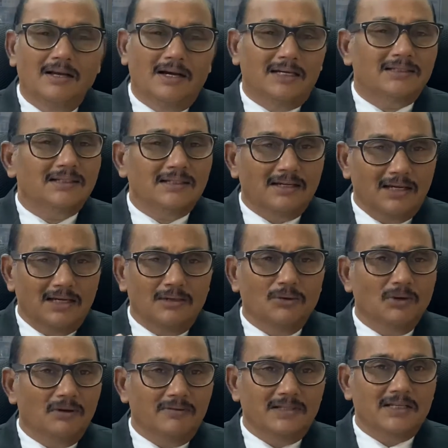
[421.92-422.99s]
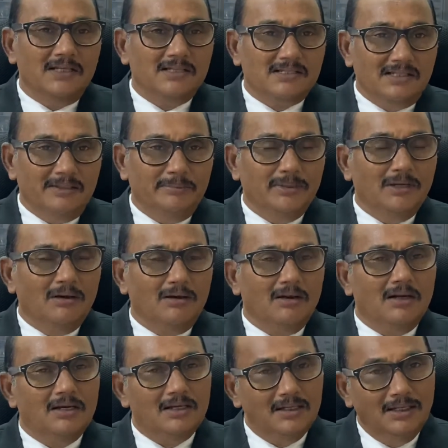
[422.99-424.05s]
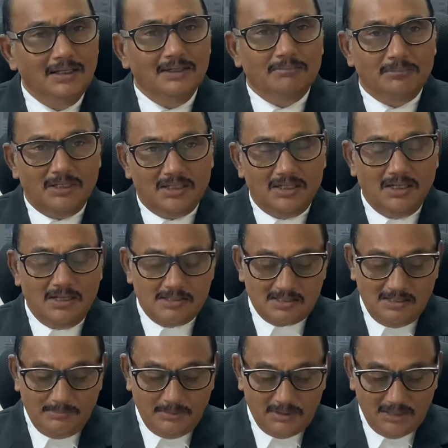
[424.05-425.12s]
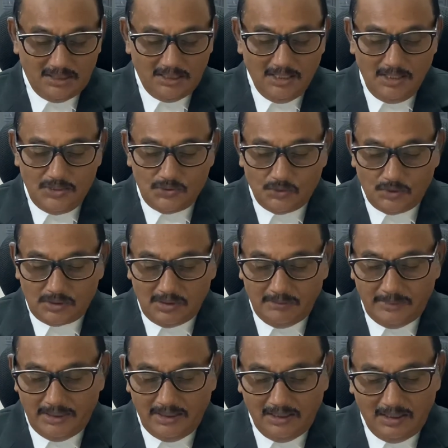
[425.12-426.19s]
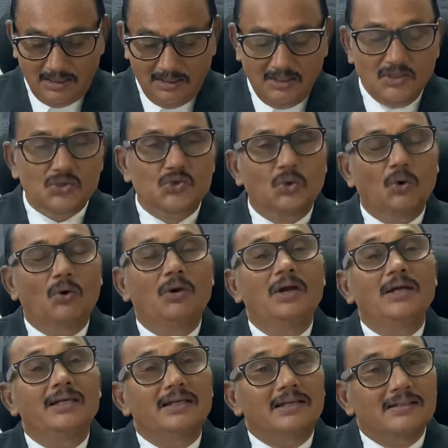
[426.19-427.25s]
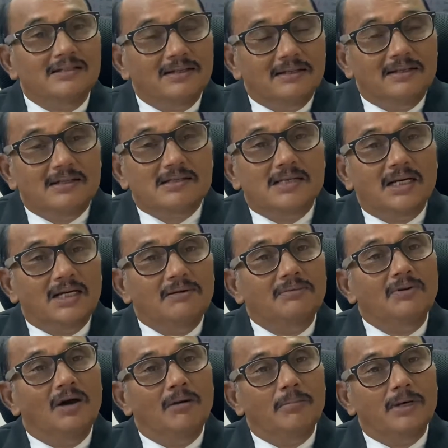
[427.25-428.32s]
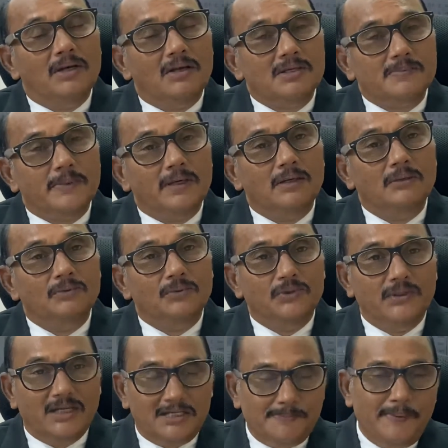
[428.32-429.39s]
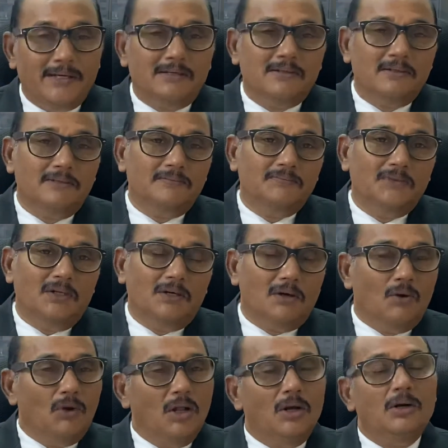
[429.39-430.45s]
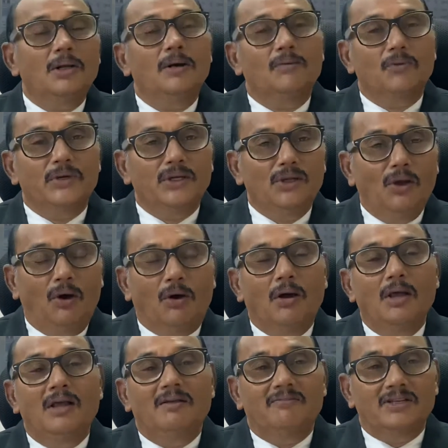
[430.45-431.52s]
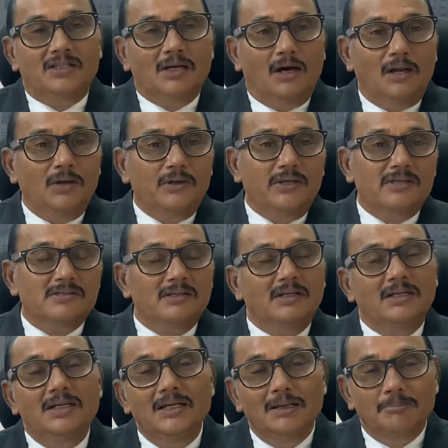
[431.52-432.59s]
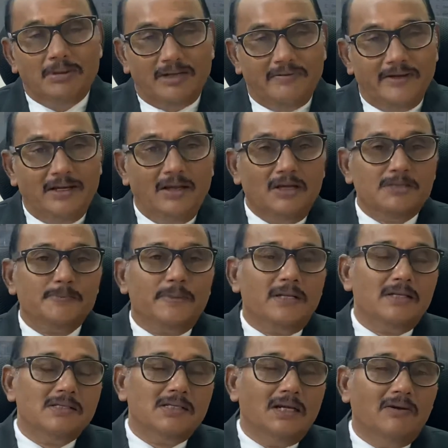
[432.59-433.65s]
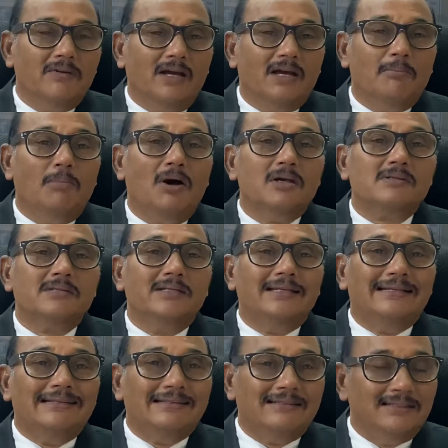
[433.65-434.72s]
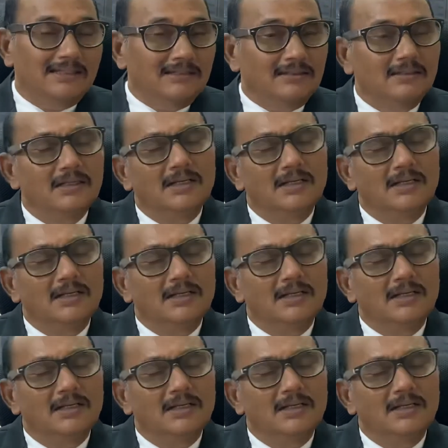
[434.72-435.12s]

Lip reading: I think, I don't know whether he is sleeping or not, but he has come in the social media. So is it the state of government hospital we expect? No doubt, we know with Aarogyasri, private hospitals have amassed anything.